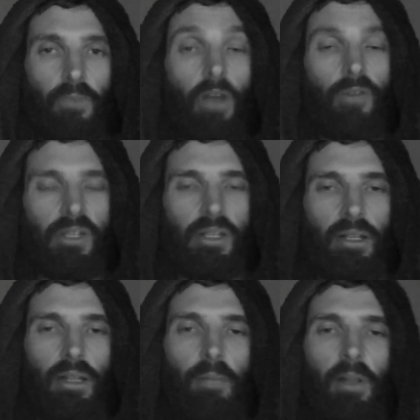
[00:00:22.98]
In fact,
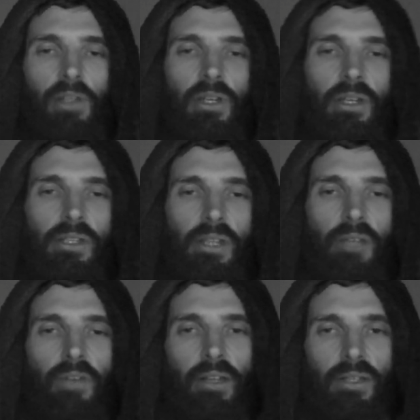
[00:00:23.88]
I'll apologise in
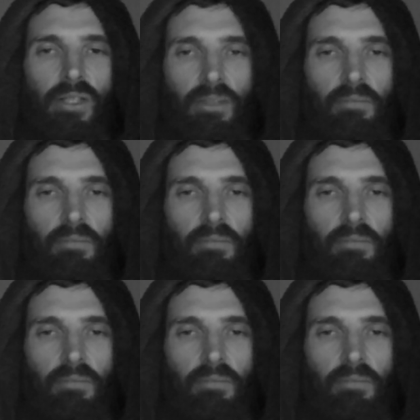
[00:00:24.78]
advance